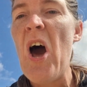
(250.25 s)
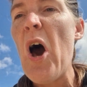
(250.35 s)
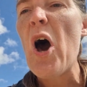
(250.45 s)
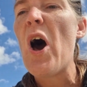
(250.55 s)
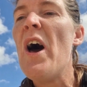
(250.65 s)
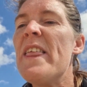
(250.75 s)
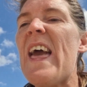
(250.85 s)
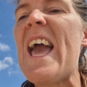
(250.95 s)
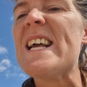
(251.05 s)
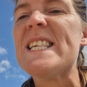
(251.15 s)
oh,
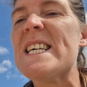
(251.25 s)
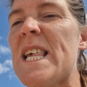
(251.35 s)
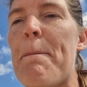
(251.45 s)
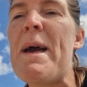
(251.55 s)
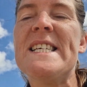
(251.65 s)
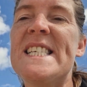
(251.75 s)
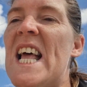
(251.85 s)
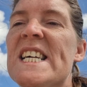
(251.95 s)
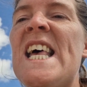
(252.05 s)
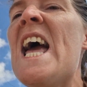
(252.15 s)
is this a
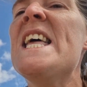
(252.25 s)
business?